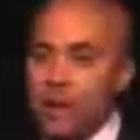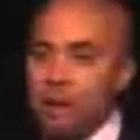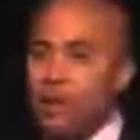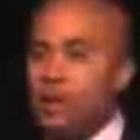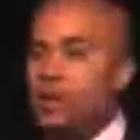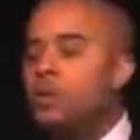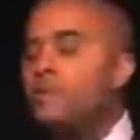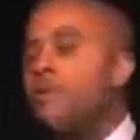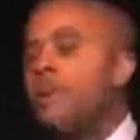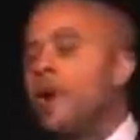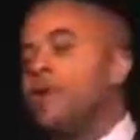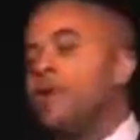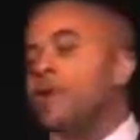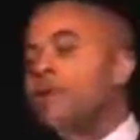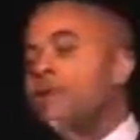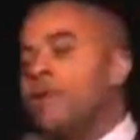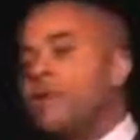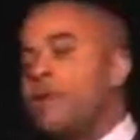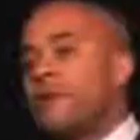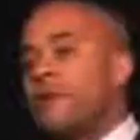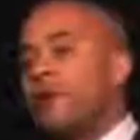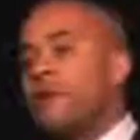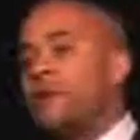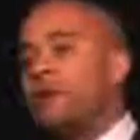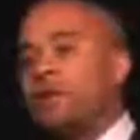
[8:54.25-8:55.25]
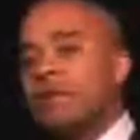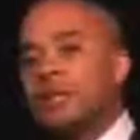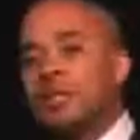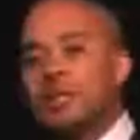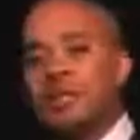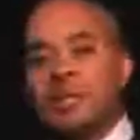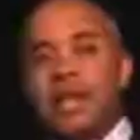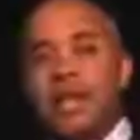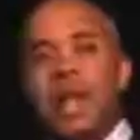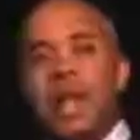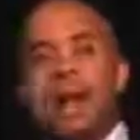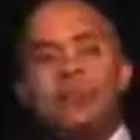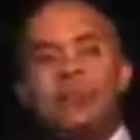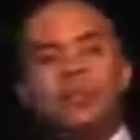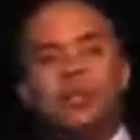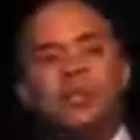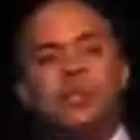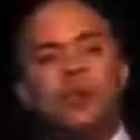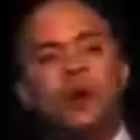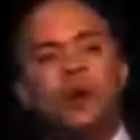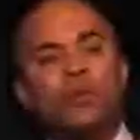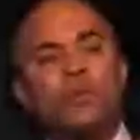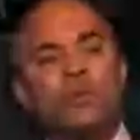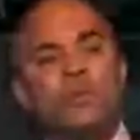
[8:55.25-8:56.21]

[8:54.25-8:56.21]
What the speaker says: You've got to first establish a